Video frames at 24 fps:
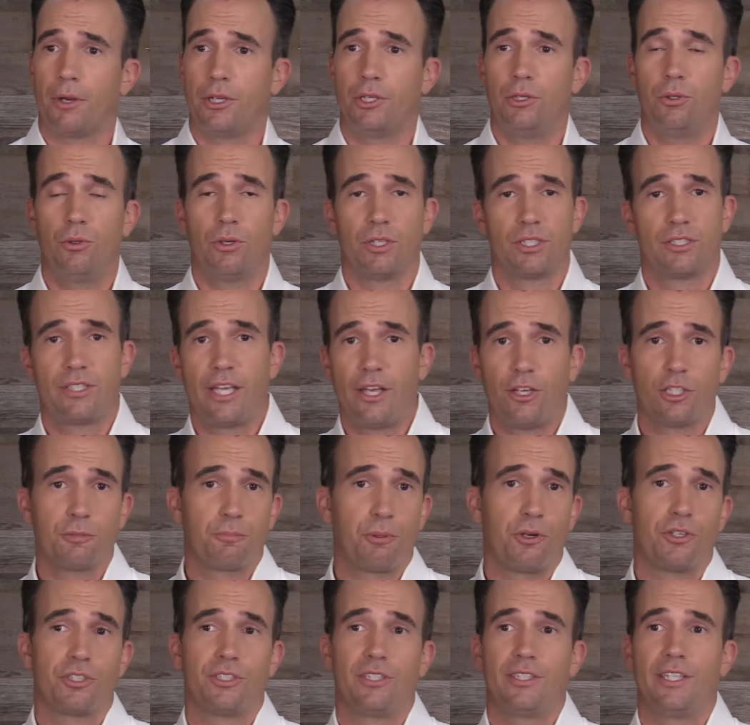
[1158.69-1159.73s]
Are you a
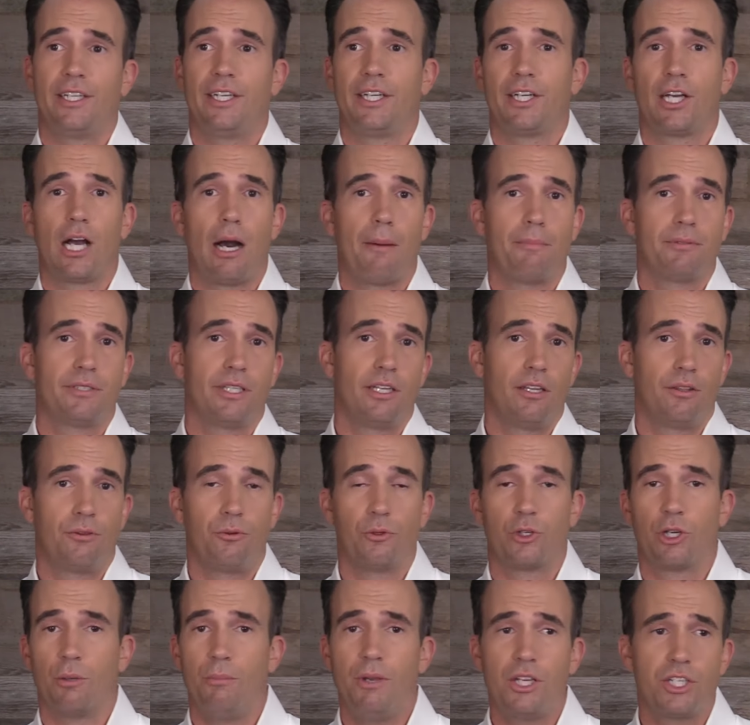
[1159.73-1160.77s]
salesperson getting compensated
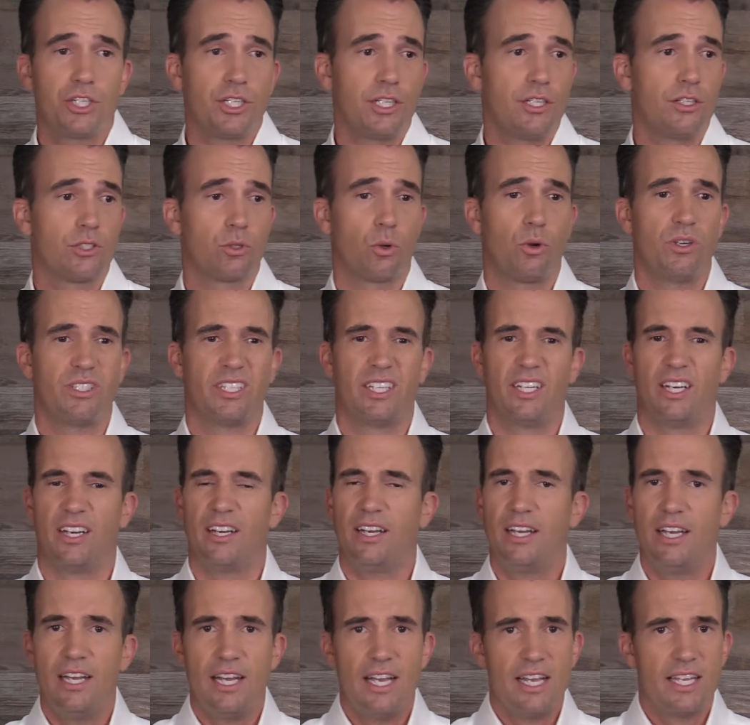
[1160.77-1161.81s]
through commissions or is it a
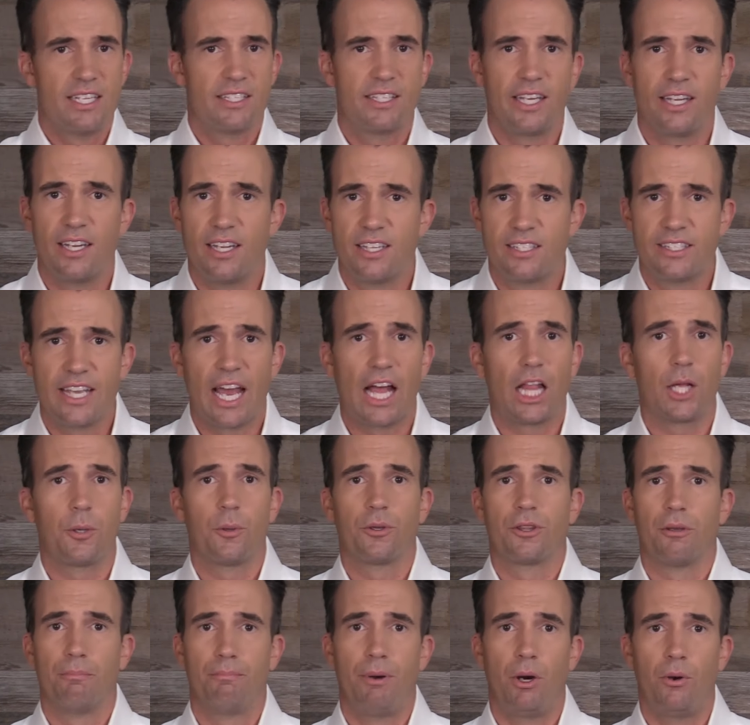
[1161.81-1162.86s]
stated salary
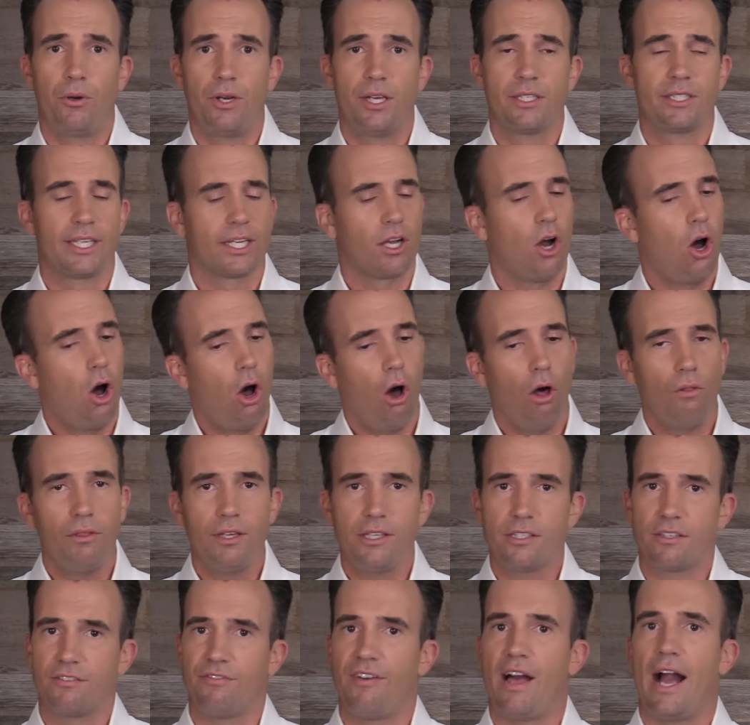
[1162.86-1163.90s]
with a bonus? Like all
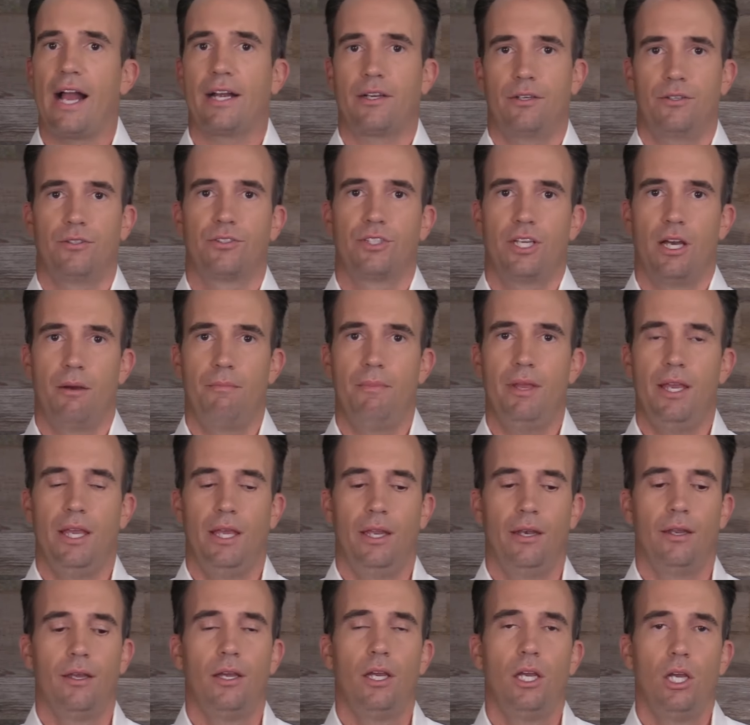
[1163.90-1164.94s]
these factors come
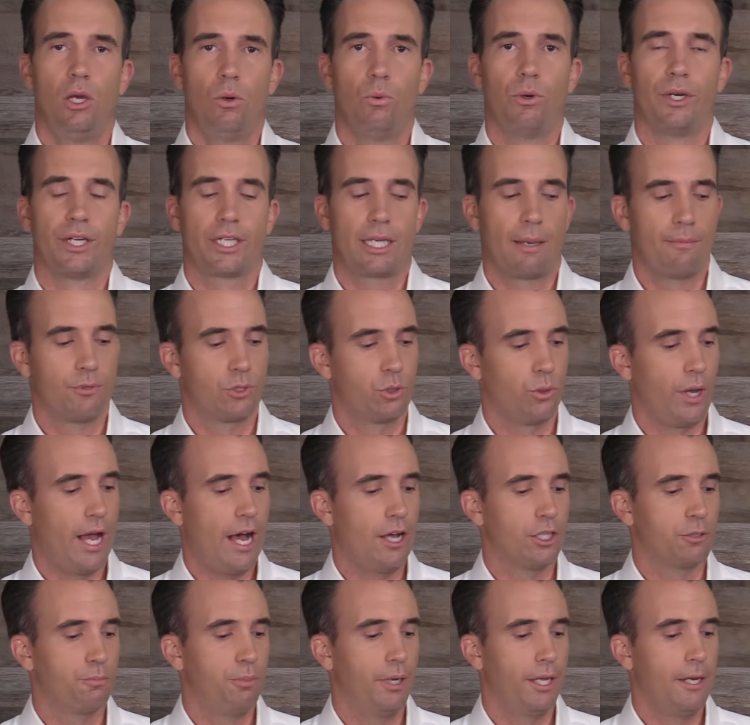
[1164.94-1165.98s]
in when it comes to a
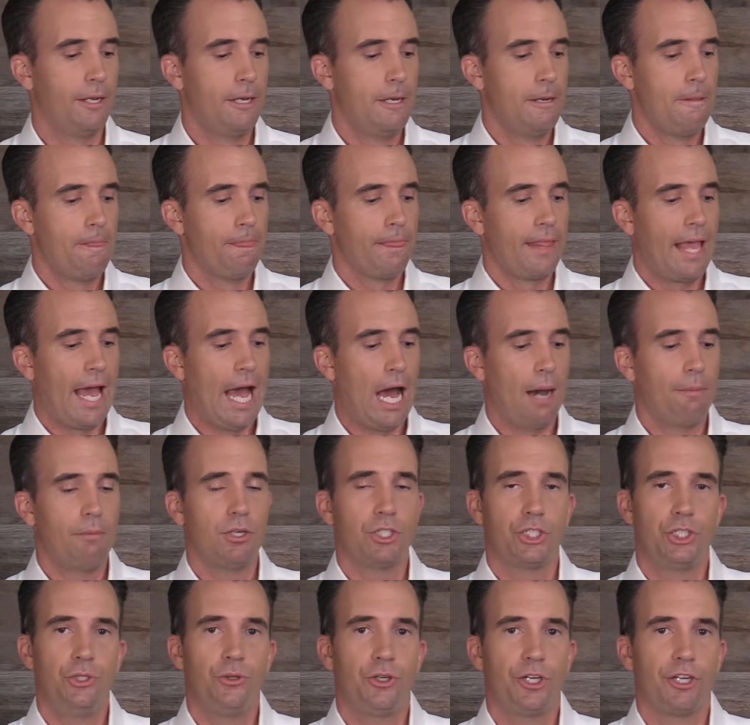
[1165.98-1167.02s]
house. But how
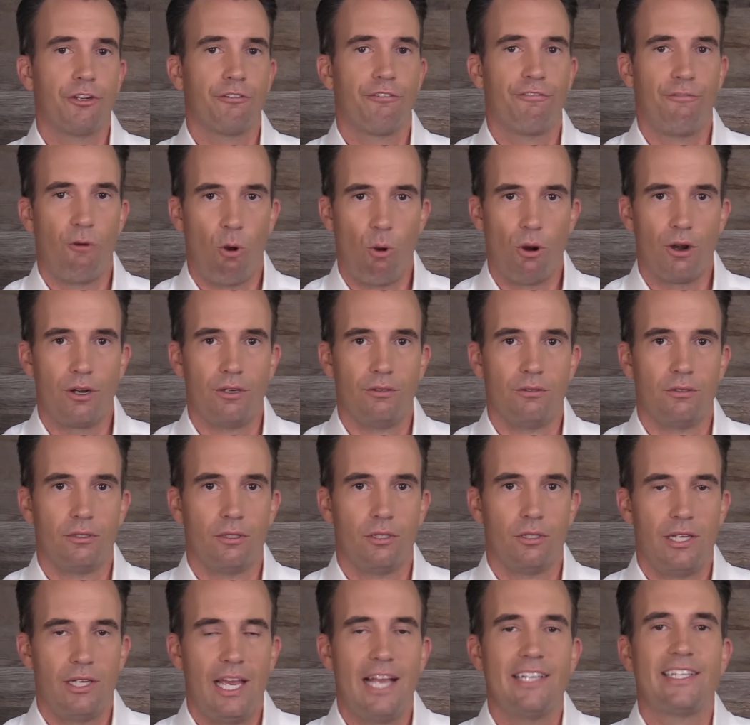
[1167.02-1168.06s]
much you can afford
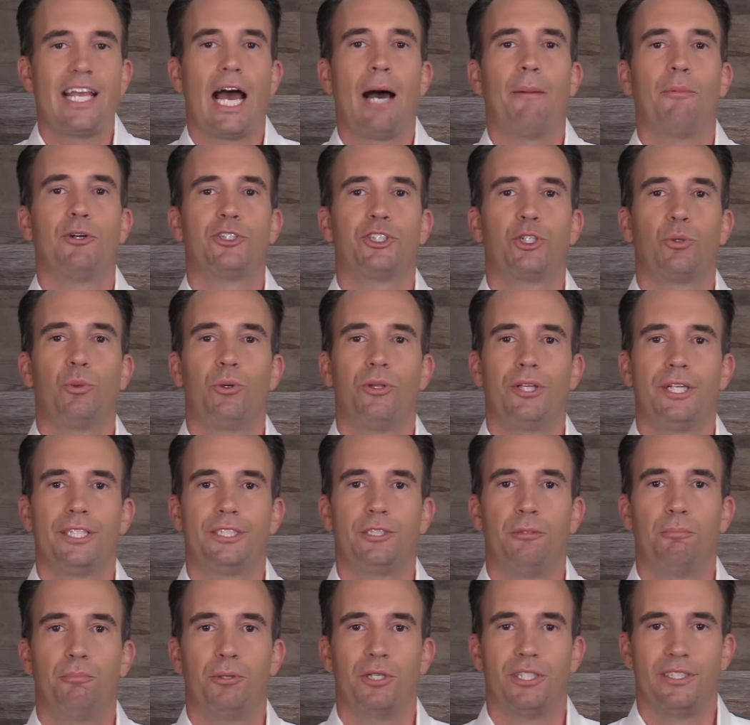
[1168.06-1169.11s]
is how much you're willing
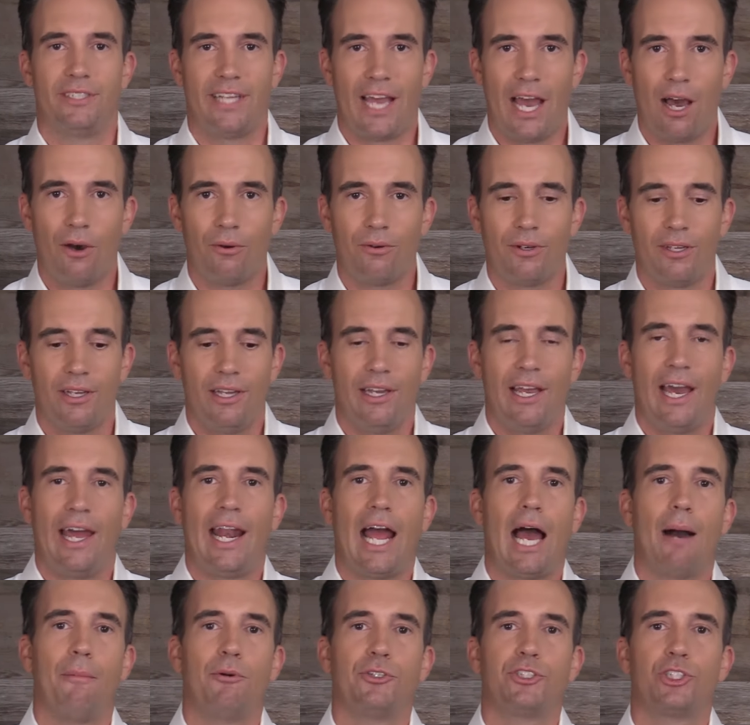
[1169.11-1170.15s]
to put down
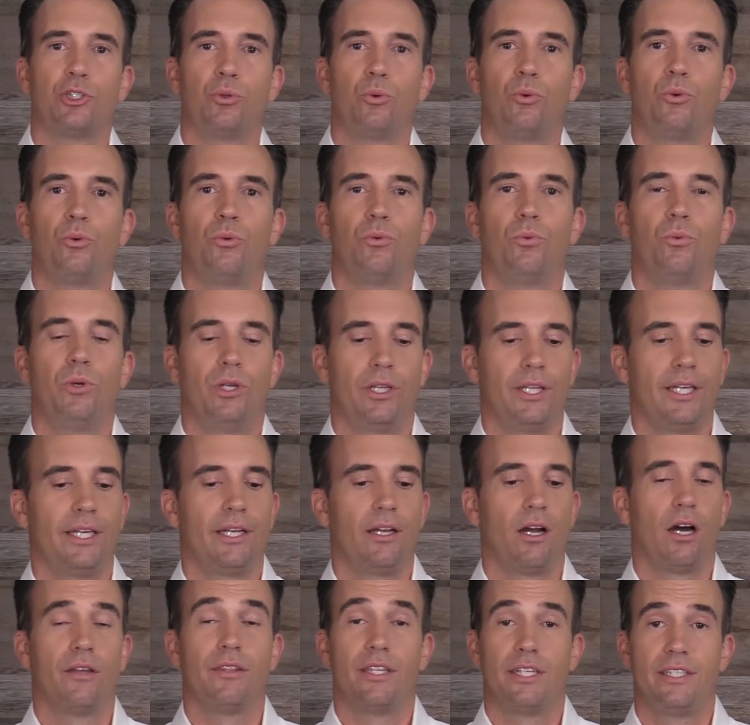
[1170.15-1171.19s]
and how much you're
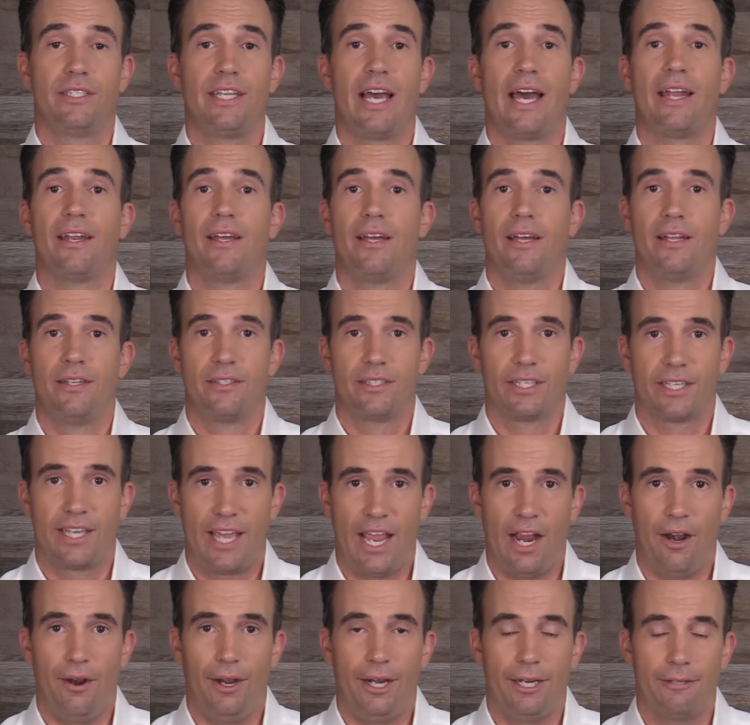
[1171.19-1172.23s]
willing on the debt to
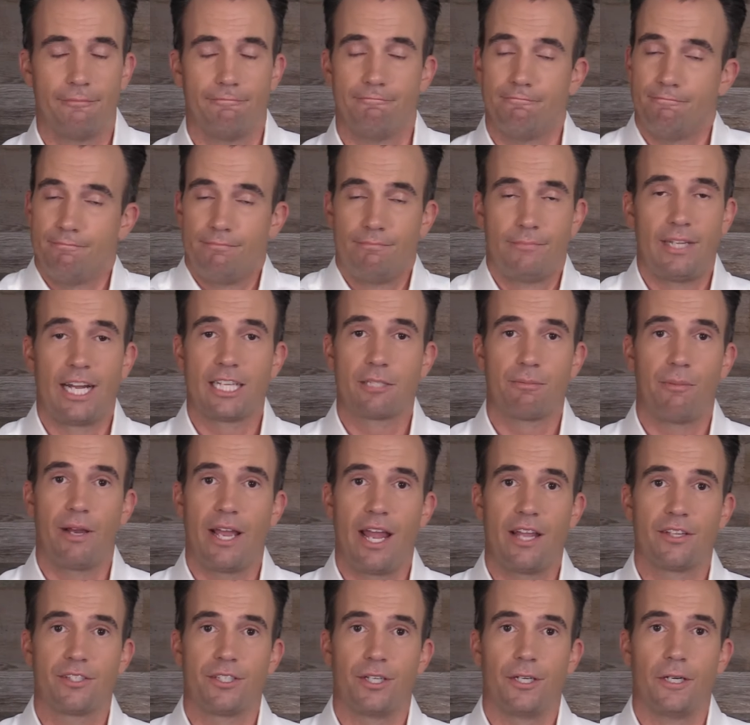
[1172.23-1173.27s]
carry. That's
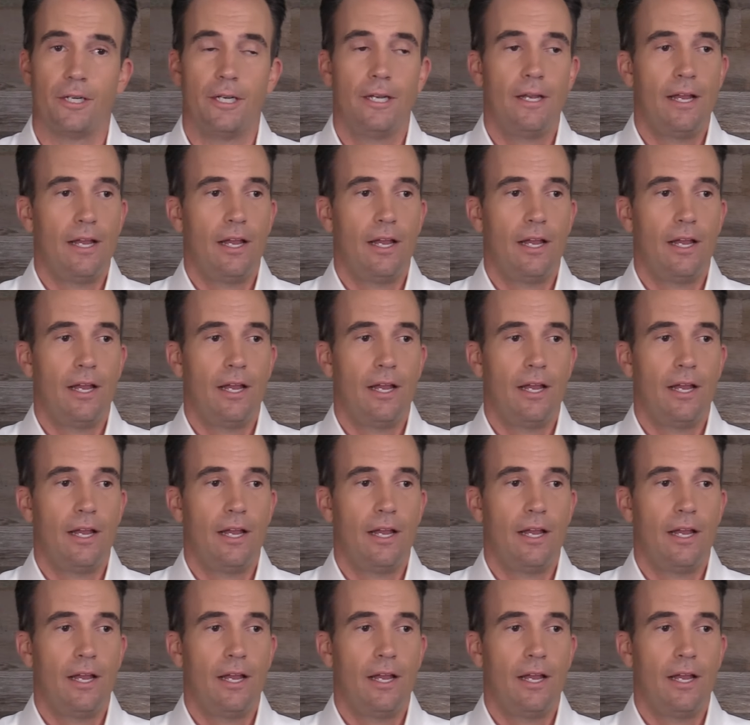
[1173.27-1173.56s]
my answer.